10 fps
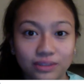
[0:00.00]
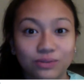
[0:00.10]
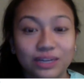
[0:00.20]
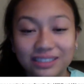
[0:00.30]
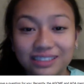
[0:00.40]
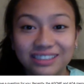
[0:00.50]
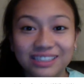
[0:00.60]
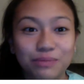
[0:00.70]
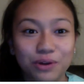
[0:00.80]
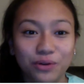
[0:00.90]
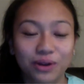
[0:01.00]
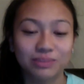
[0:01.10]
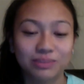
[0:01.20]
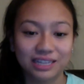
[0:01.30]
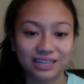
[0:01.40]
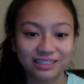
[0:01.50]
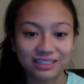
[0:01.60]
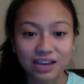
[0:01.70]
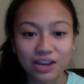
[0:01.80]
residency programs? Thanks.